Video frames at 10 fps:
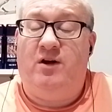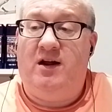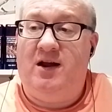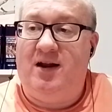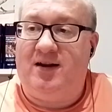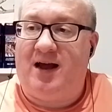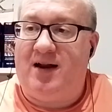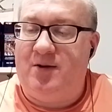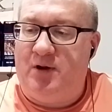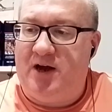
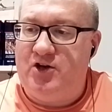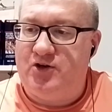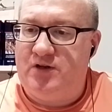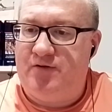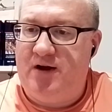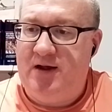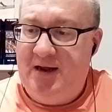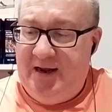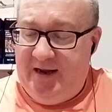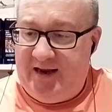and we can't justify
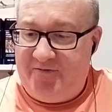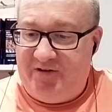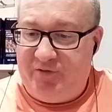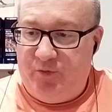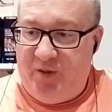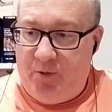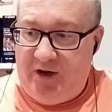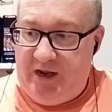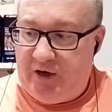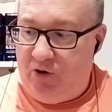getting rid of him with the
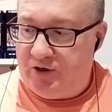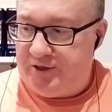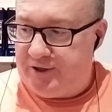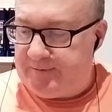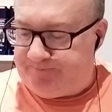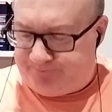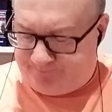money it cost us.